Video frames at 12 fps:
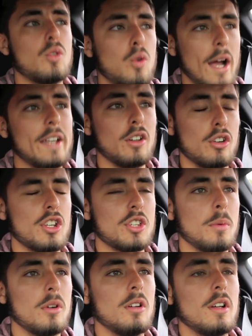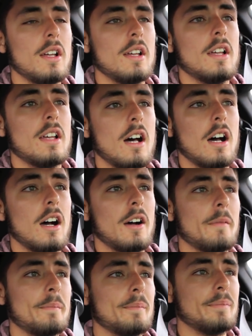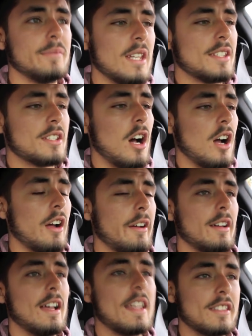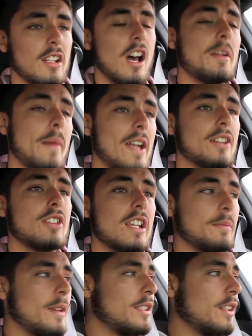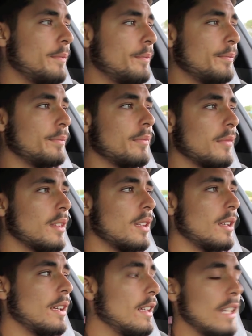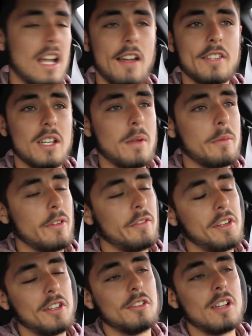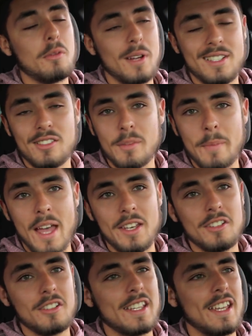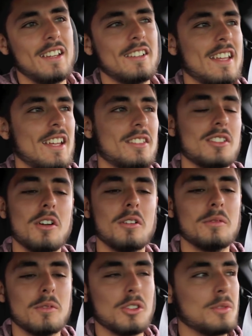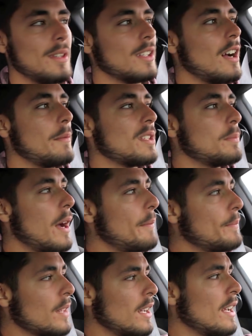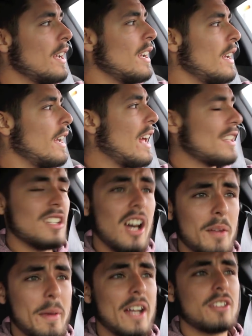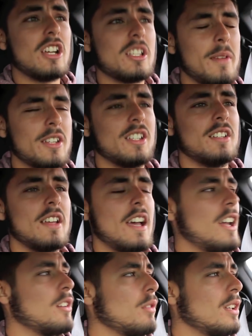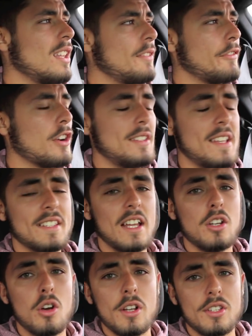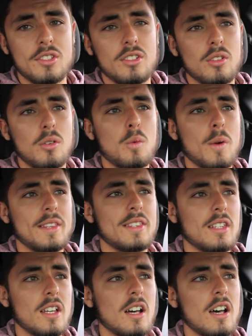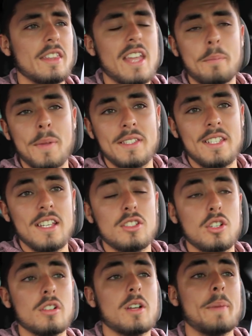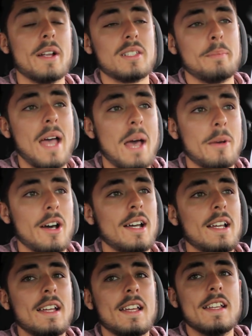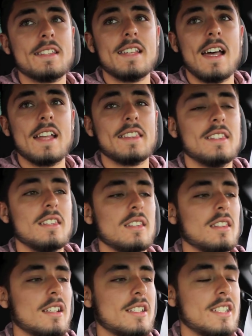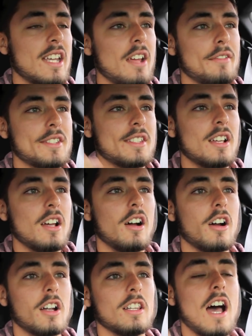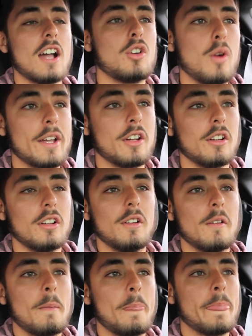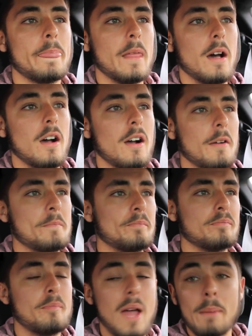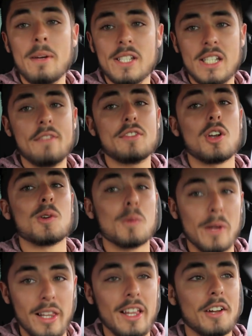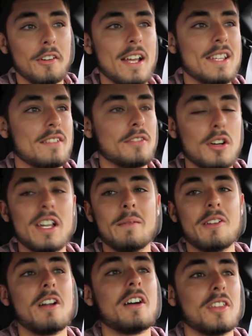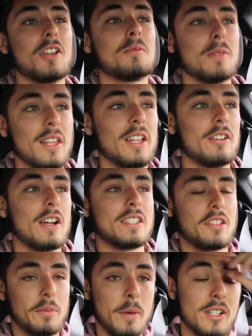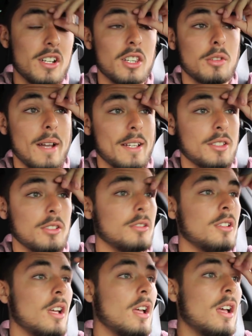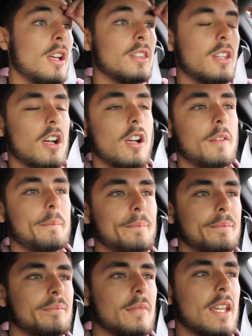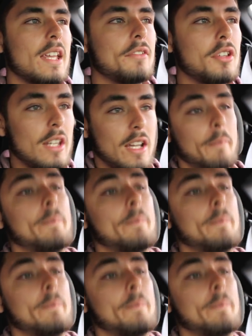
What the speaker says: quite noticeable, this car has an automatic transmission, and like I've said in my previous video, I wish it was a manual. Okay, don't roast me in the comments, but it has an automatic transmission. And one of the first things I noticed with the MPT tune compared to Bama is that the shifts are a lot quicker. Bama shifts are really aggressive, don't get me wrong, they're really aggressive, especially on the race tune. It gives you like a